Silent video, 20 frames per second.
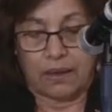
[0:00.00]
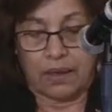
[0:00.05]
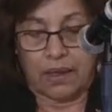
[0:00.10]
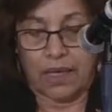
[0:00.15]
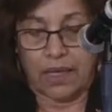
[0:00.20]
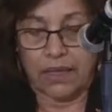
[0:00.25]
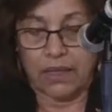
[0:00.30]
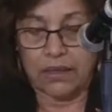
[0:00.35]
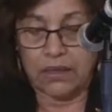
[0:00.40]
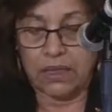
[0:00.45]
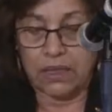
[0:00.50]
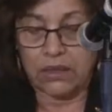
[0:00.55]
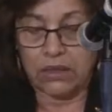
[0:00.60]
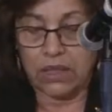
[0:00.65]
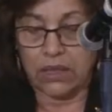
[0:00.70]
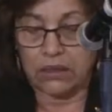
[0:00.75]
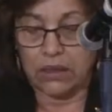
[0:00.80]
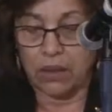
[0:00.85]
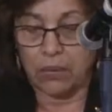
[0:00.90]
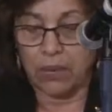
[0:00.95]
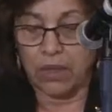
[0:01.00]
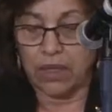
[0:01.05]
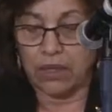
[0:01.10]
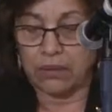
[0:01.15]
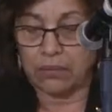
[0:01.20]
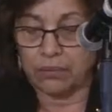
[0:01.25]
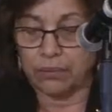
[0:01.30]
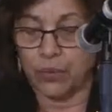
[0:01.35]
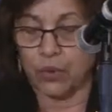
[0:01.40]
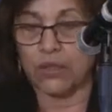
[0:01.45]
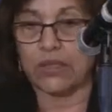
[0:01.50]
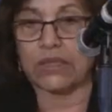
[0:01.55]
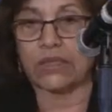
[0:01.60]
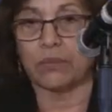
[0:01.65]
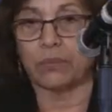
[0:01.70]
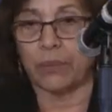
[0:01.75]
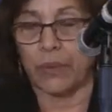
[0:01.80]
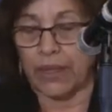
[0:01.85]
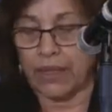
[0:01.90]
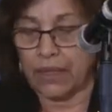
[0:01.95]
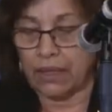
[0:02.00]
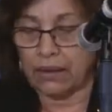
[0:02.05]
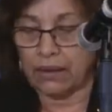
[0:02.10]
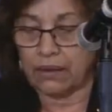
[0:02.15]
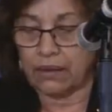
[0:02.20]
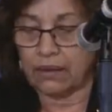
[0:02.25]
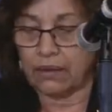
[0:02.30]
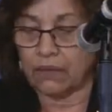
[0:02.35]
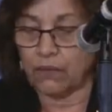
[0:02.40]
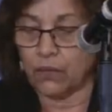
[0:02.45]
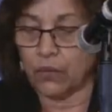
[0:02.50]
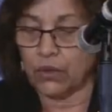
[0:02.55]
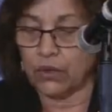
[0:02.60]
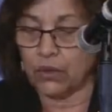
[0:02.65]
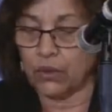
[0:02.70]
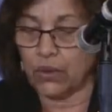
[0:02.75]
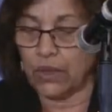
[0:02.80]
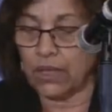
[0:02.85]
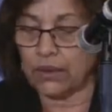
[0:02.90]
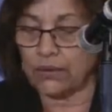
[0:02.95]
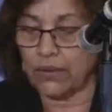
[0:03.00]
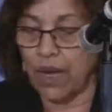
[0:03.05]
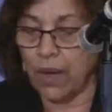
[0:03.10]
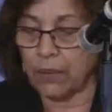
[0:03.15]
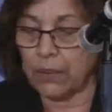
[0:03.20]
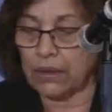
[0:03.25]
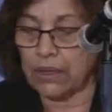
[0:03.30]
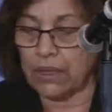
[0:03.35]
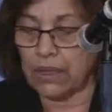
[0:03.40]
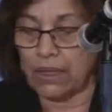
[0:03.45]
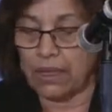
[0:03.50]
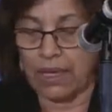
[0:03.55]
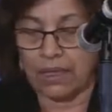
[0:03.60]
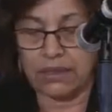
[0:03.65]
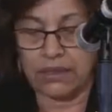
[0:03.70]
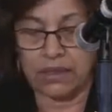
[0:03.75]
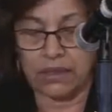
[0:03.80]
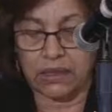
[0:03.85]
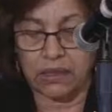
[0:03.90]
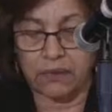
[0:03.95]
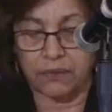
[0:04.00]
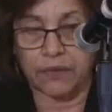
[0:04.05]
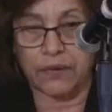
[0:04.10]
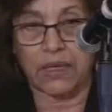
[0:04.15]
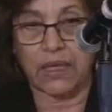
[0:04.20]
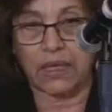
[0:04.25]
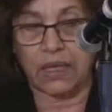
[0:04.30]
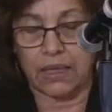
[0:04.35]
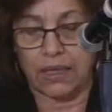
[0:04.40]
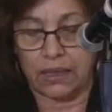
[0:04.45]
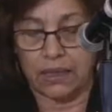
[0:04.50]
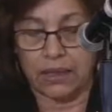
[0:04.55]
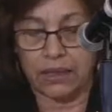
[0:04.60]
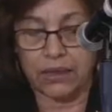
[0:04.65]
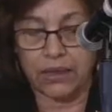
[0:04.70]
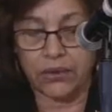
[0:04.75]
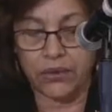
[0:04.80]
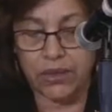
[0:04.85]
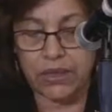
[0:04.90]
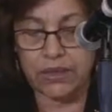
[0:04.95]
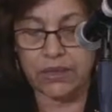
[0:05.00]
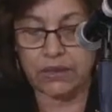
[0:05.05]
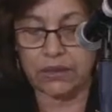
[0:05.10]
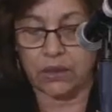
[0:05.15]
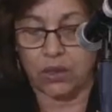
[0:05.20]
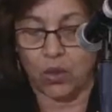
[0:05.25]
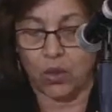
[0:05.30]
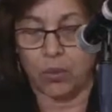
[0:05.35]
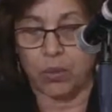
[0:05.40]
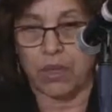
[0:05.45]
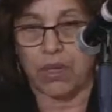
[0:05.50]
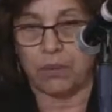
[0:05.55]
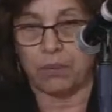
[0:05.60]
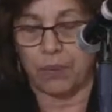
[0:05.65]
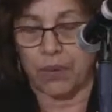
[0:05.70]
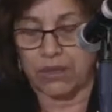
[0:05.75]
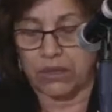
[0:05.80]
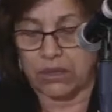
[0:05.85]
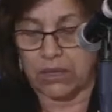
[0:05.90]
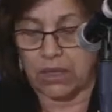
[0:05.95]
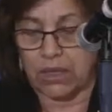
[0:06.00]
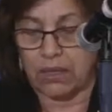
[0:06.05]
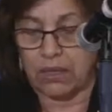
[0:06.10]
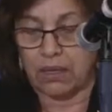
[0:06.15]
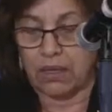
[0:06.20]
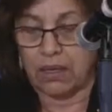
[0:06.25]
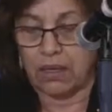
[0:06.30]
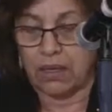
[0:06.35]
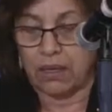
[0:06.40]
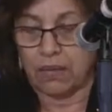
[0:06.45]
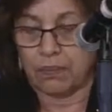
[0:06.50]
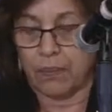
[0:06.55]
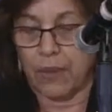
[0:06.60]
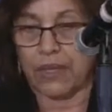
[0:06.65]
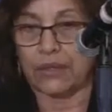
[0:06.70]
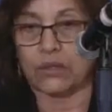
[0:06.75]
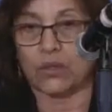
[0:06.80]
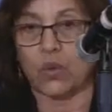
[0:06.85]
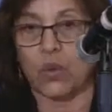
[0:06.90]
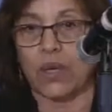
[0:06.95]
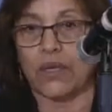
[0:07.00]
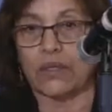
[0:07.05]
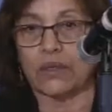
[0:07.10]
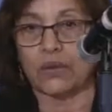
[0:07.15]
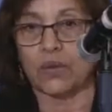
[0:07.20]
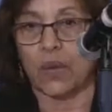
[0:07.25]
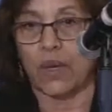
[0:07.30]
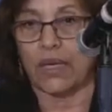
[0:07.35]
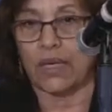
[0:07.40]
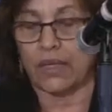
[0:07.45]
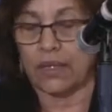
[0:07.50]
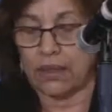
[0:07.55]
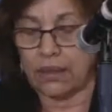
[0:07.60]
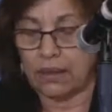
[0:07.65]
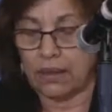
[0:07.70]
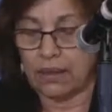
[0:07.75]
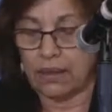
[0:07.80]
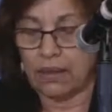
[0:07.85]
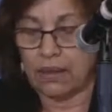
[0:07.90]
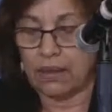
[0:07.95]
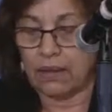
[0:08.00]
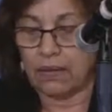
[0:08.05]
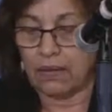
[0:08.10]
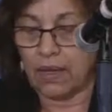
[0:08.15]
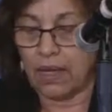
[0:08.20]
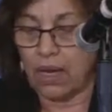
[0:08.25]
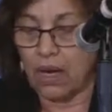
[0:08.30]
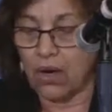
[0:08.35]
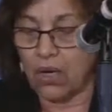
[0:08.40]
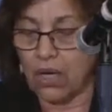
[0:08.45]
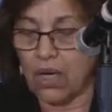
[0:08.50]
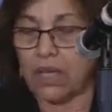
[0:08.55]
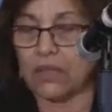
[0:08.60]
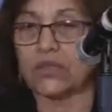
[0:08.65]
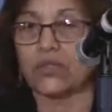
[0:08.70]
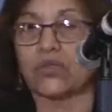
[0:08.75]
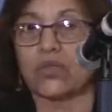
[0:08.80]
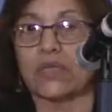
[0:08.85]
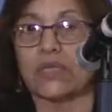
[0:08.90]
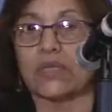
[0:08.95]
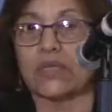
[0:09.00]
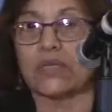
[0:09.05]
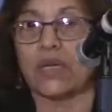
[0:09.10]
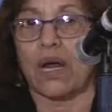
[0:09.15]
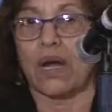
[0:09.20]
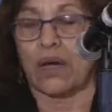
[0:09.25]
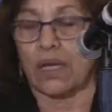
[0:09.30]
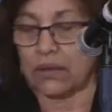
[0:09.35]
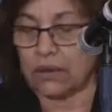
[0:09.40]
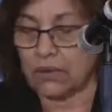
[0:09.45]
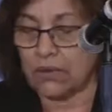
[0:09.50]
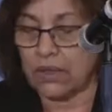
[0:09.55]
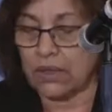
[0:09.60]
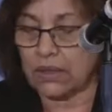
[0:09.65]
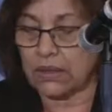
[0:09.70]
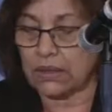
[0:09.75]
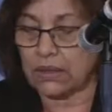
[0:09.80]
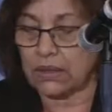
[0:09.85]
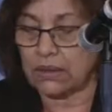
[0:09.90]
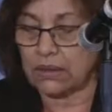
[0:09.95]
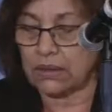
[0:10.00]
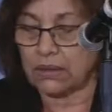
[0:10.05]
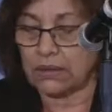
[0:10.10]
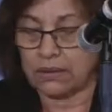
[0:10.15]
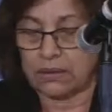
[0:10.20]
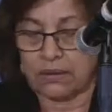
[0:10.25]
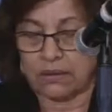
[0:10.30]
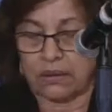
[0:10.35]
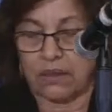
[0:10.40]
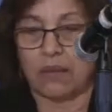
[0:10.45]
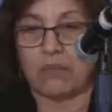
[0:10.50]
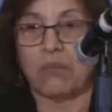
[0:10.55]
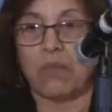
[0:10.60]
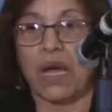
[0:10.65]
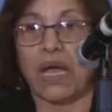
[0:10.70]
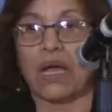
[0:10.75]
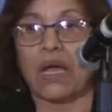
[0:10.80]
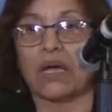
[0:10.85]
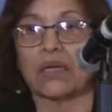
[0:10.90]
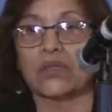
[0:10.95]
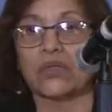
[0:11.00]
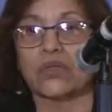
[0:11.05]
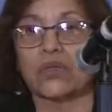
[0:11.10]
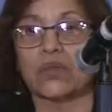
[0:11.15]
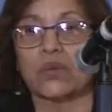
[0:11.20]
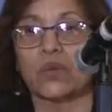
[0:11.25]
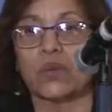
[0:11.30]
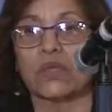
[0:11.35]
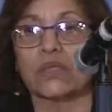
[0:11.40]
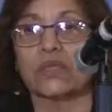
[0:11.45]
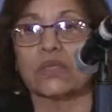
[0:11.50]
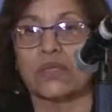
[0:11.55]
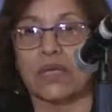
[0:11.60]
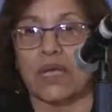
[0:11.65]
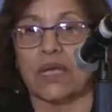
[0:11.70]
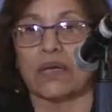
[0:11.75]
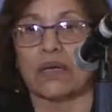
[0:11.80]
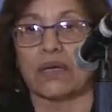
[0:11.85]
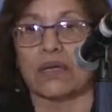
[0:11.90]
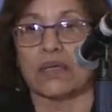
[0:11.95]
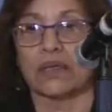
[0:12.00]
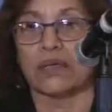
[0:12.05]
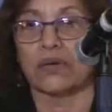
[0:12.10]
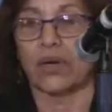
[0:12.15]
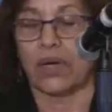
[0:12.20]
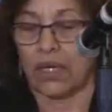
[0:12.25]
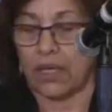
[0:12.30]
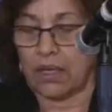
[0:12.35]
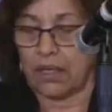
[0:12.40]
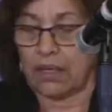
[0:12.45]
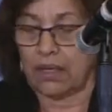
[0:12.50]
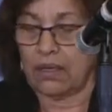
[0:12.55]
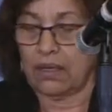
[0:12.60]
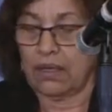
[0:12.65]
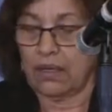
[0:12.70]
Ladies and gentlemen, put simply, if we do not rapidly and significantly increase global ambition by 2020, then our countries are at risk. My country will sink, literally.